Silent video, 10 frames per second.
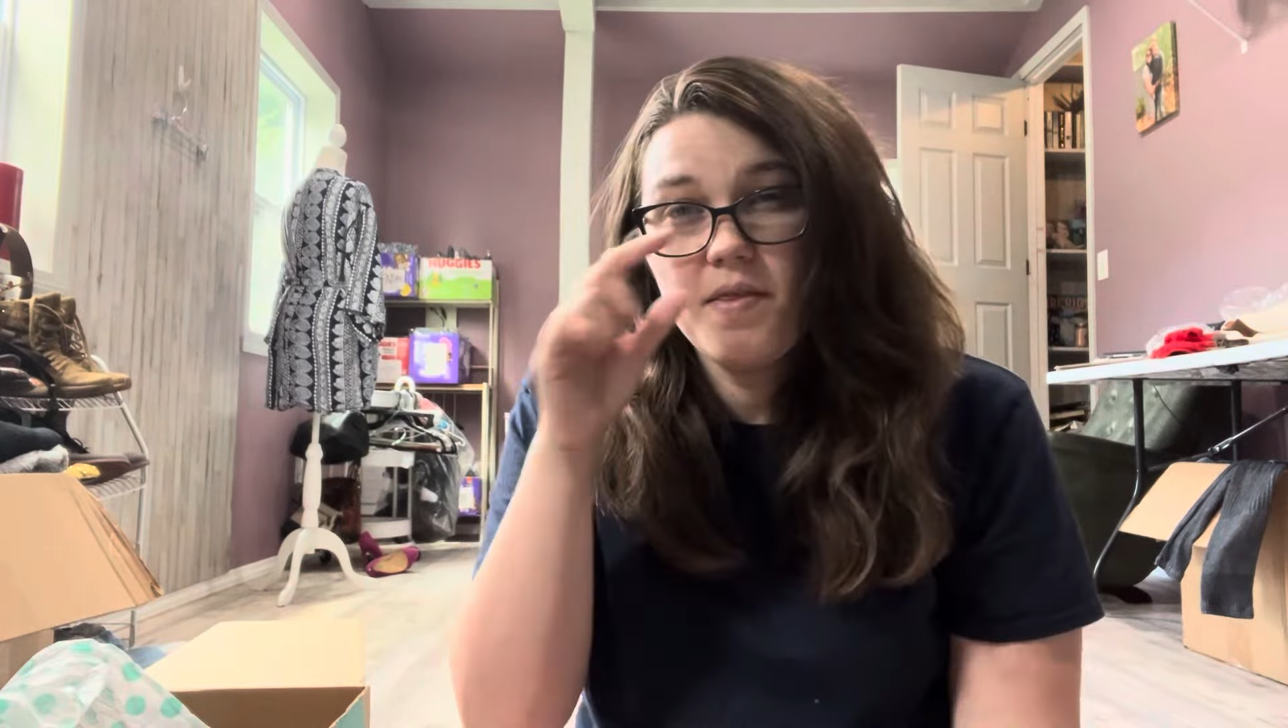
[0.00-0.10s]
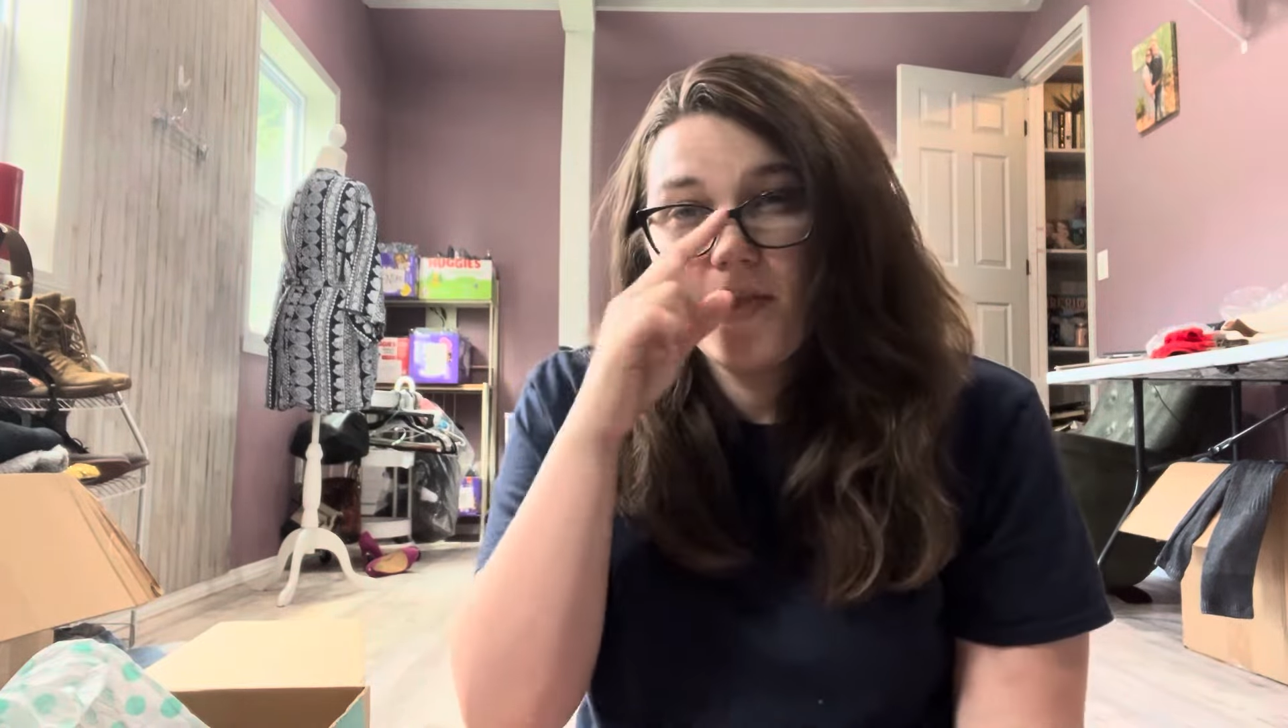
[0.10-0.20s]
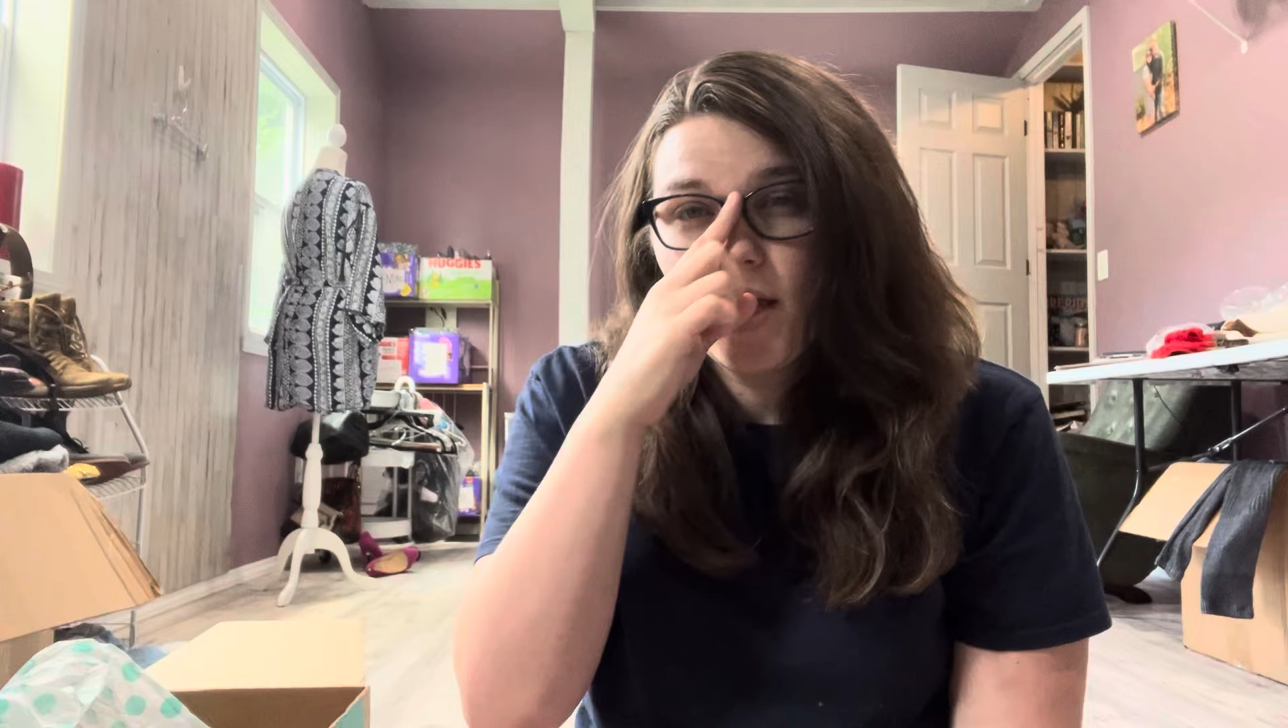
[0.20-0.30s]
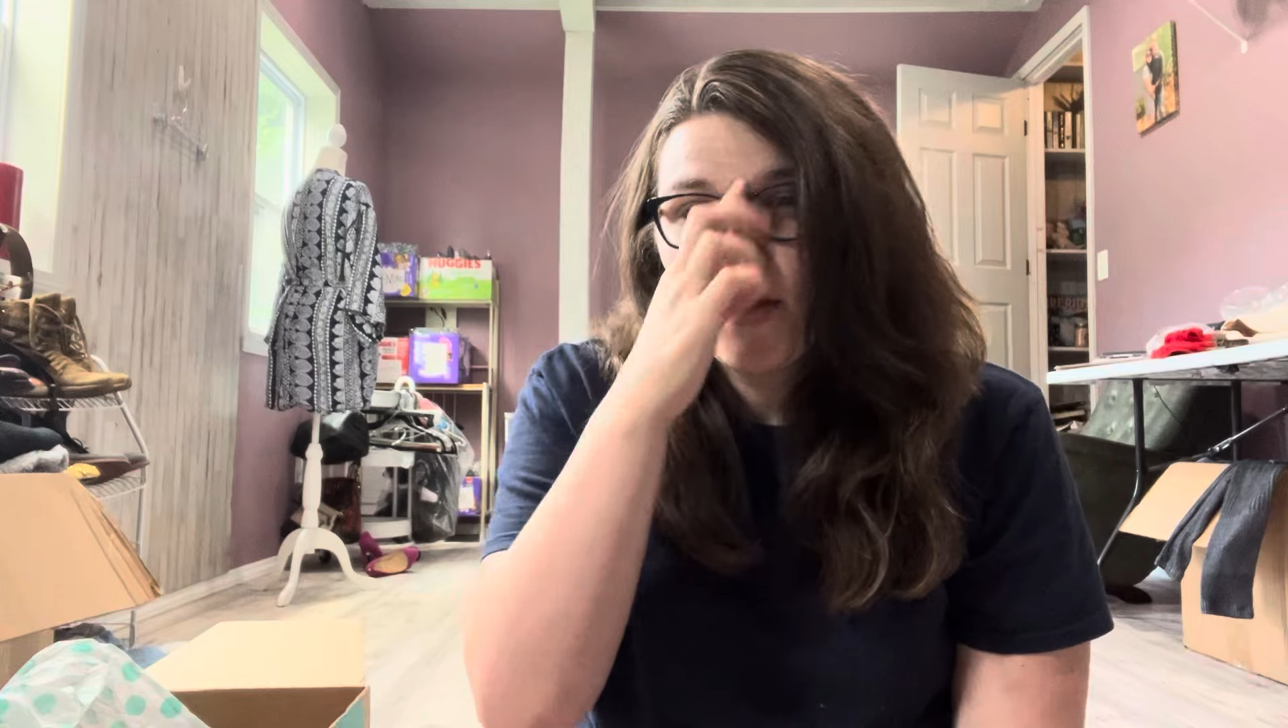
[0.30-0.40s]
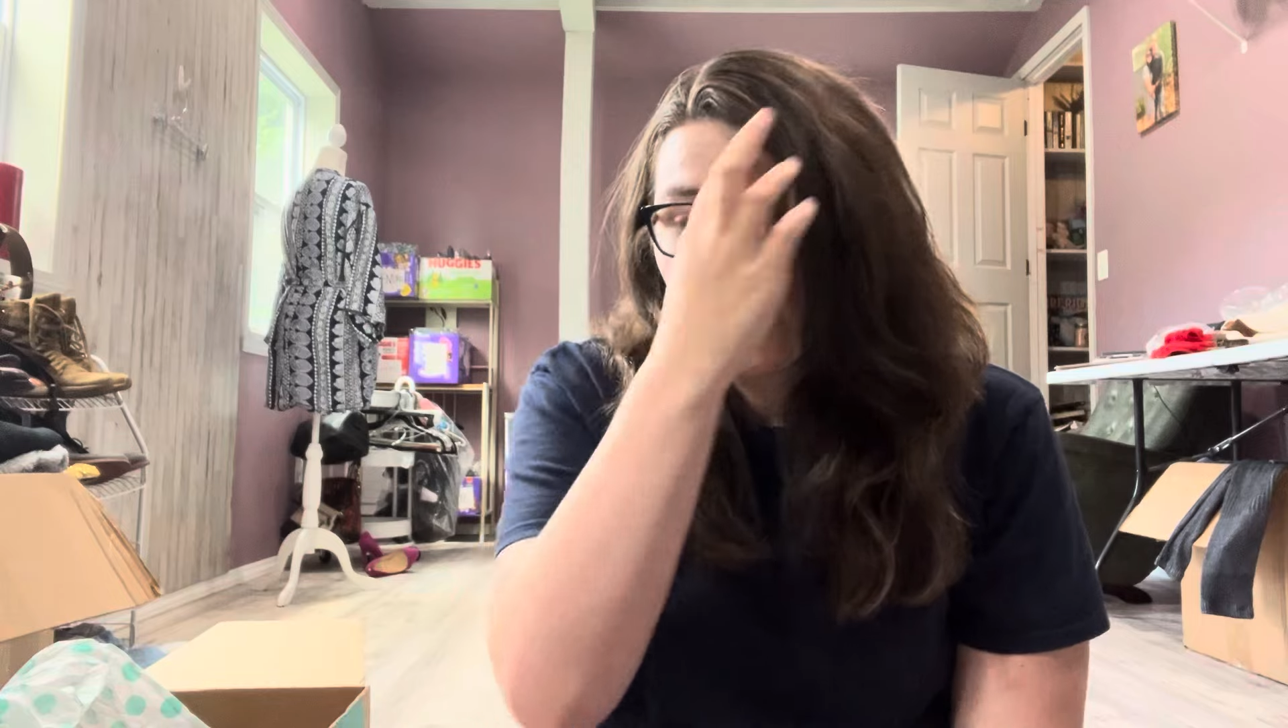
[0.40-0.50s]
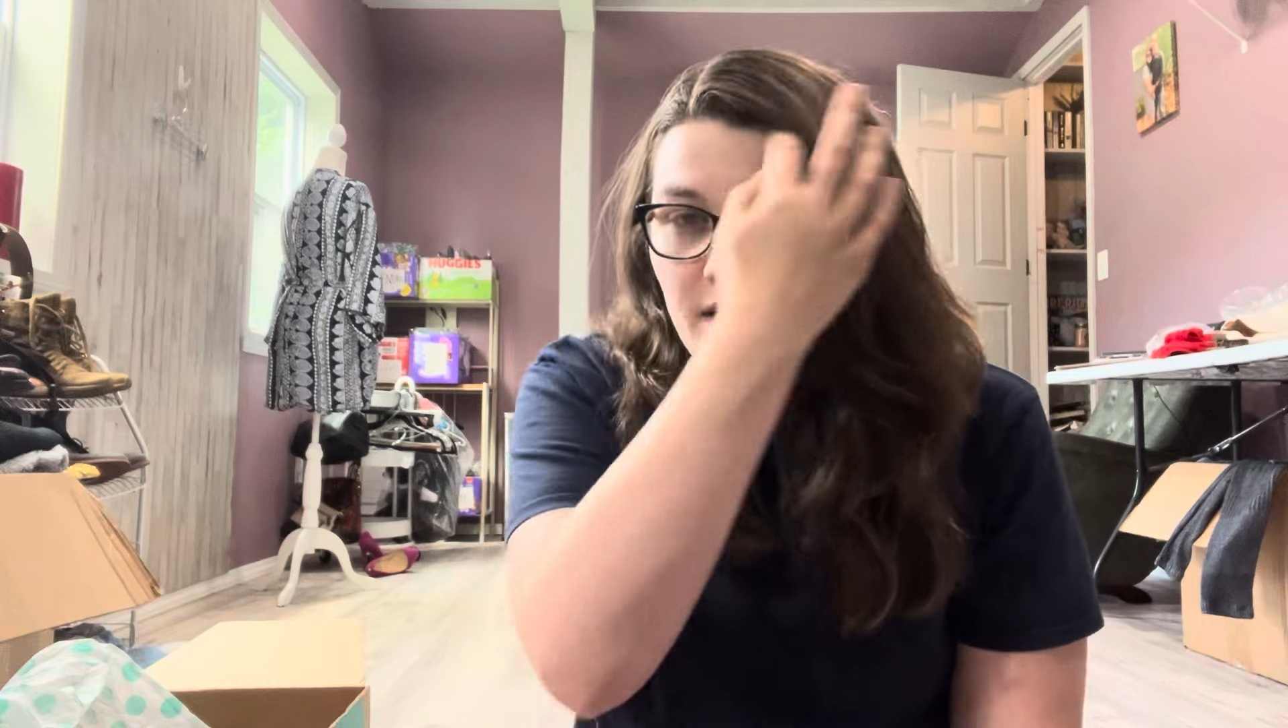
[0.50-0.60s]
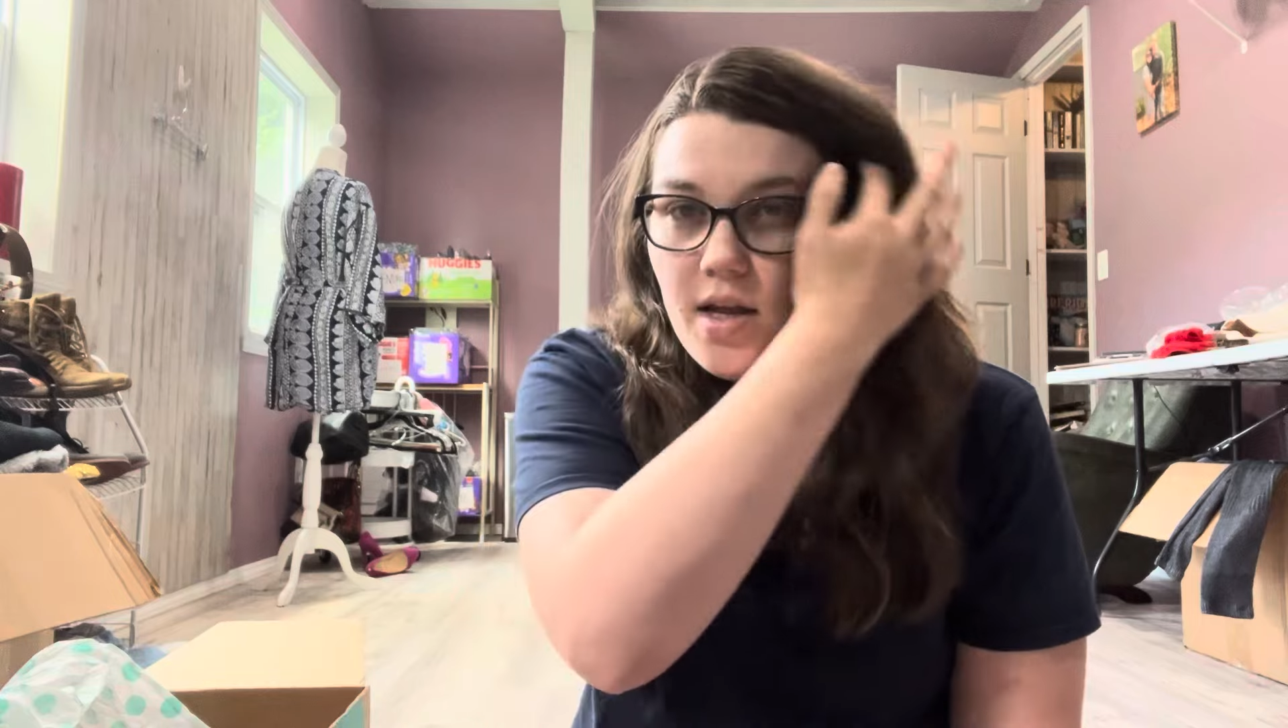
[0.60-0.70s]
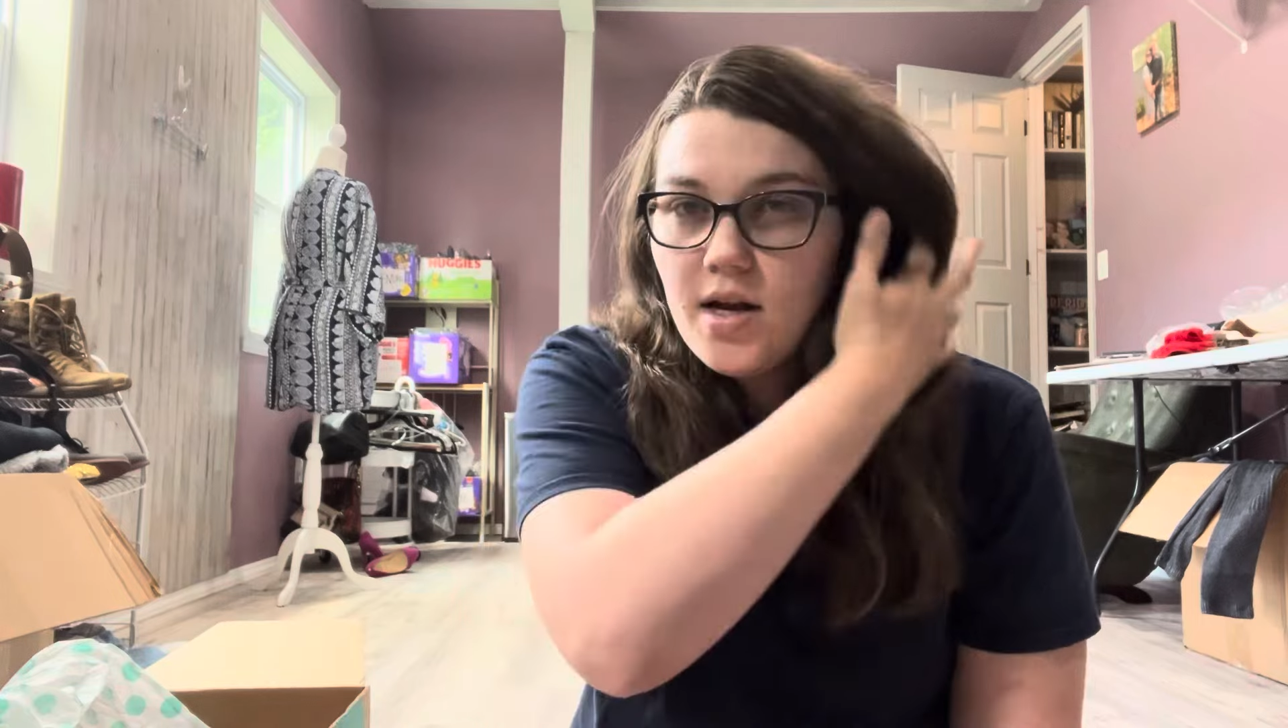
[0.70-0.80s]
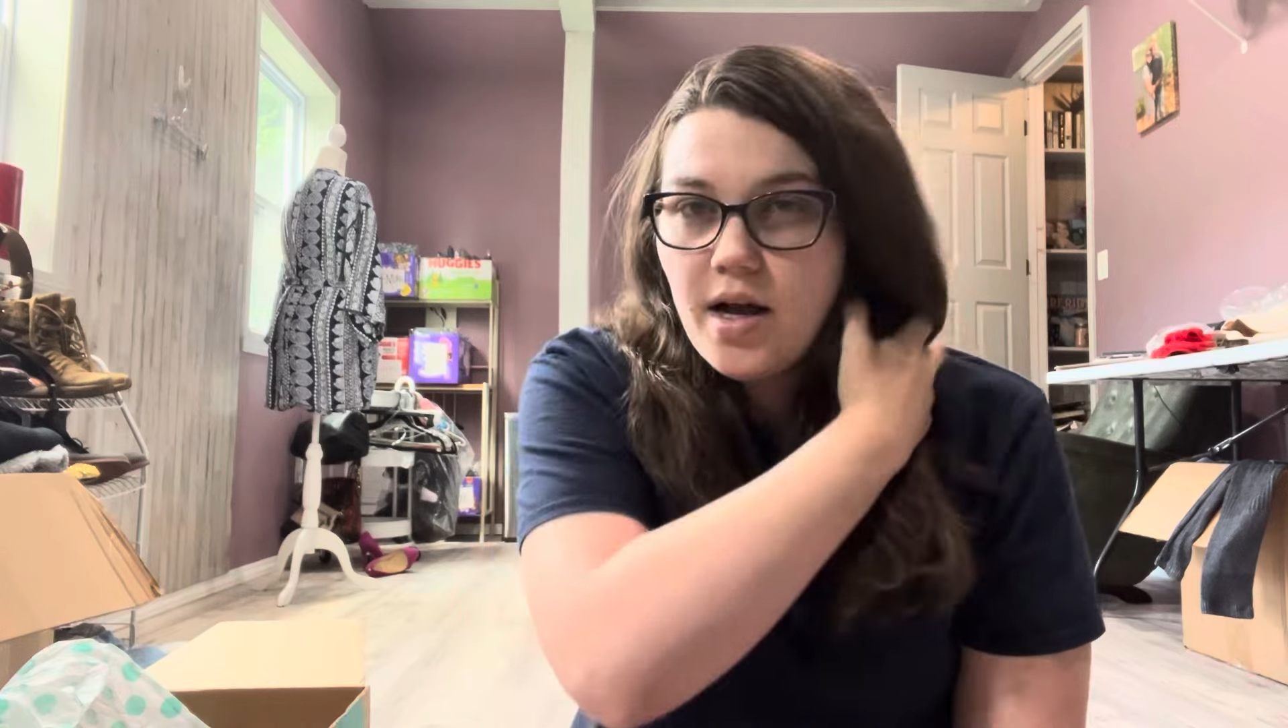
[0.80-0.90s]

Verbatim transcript: thick feet.